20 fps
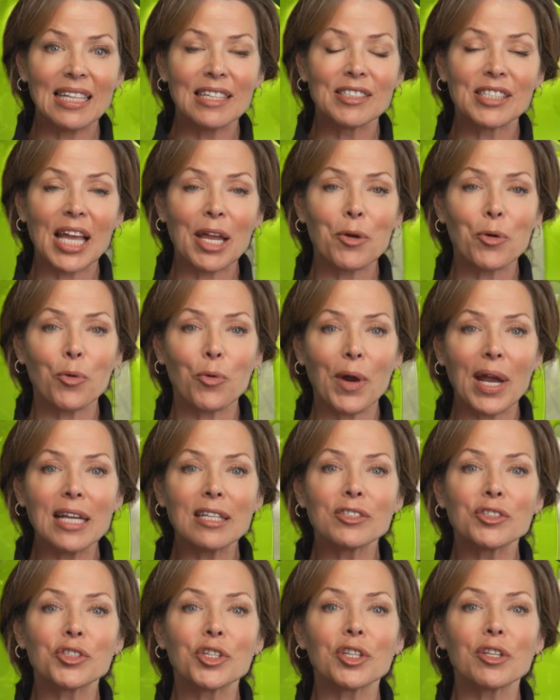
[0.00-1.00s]
is a
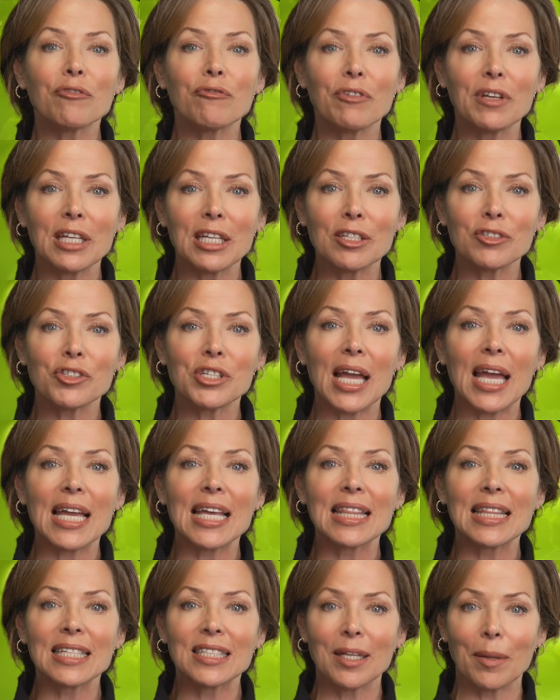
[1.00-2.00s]
race to the finish
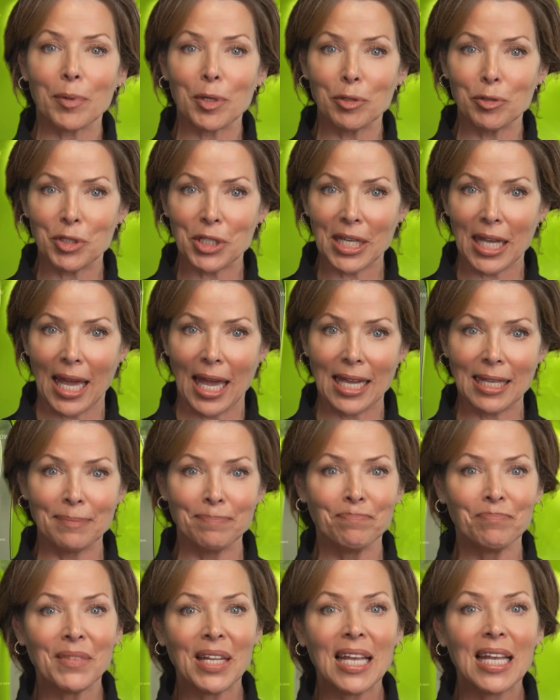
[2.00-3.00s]
in the
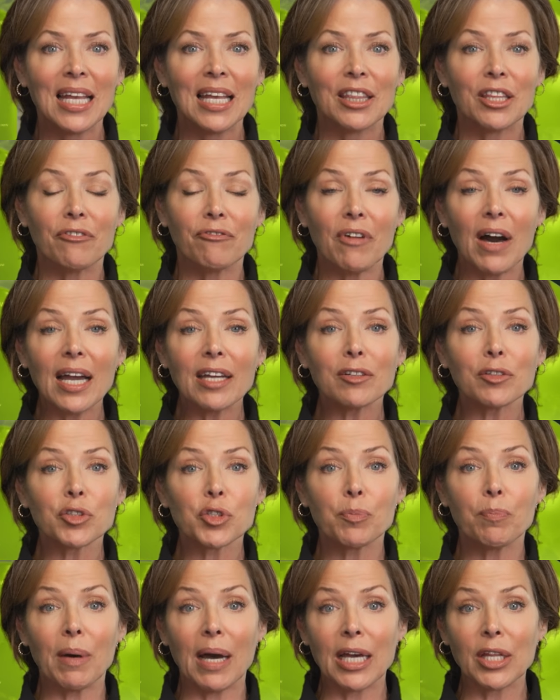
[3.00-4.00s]
WTA. The
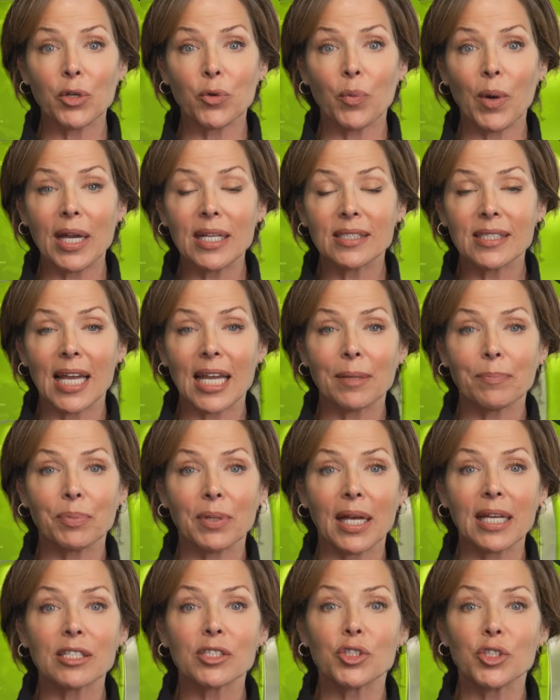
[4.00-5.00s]
finals, by the way, take
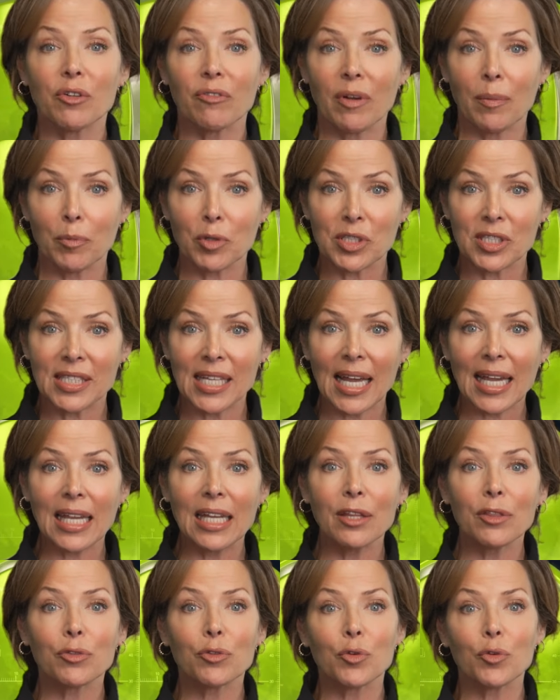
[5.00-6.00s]
place November
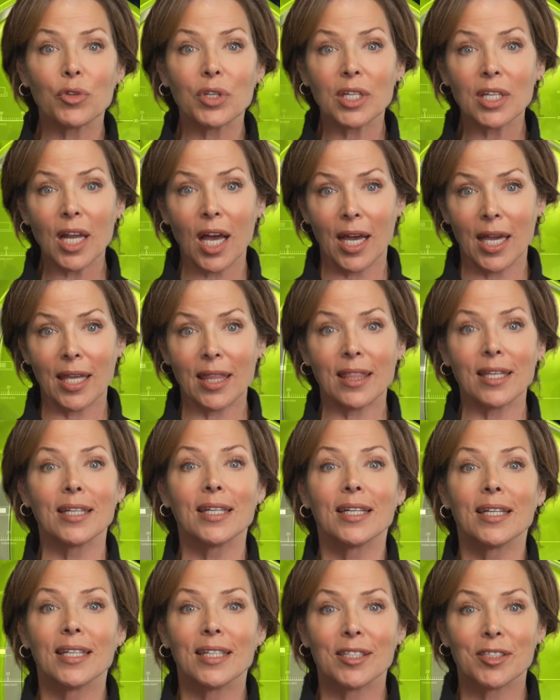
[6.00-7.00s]
2nd through the 9th,
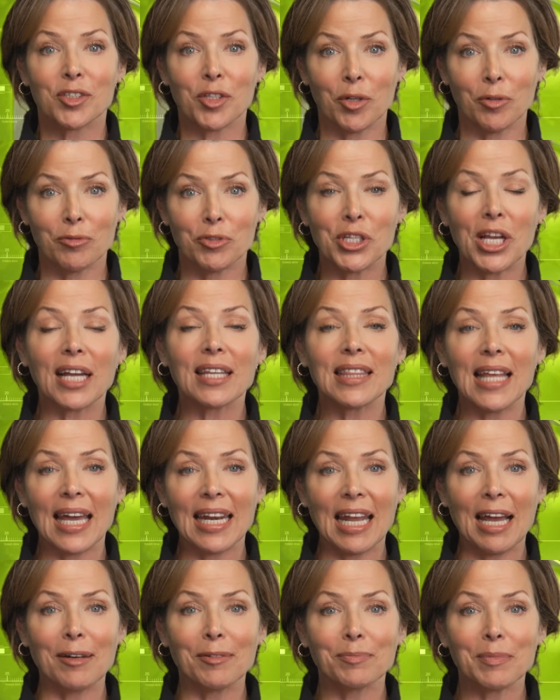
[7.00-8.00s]
so check
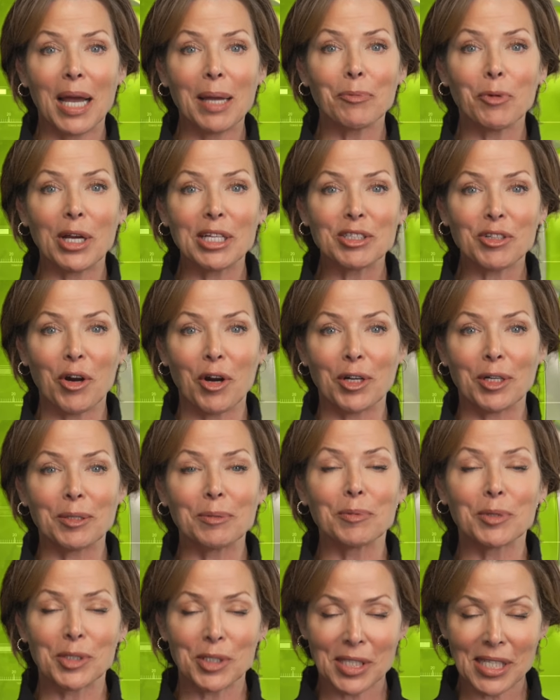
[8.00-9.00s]
that out. I'm Grace
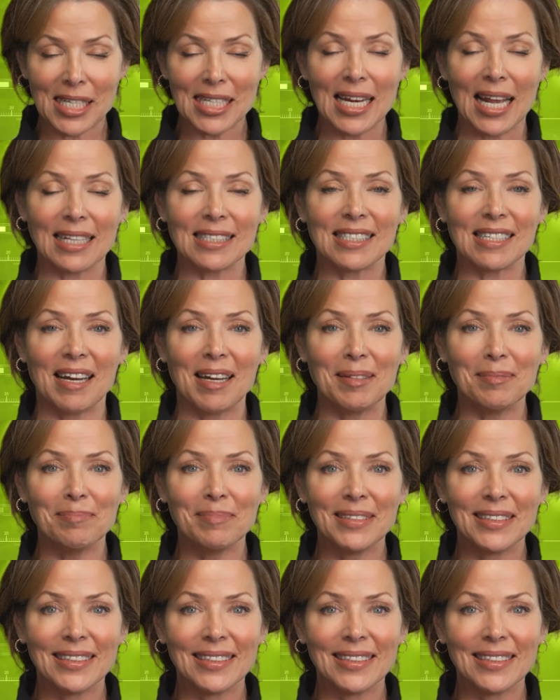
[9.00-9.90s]
Carter. We'll see you next time.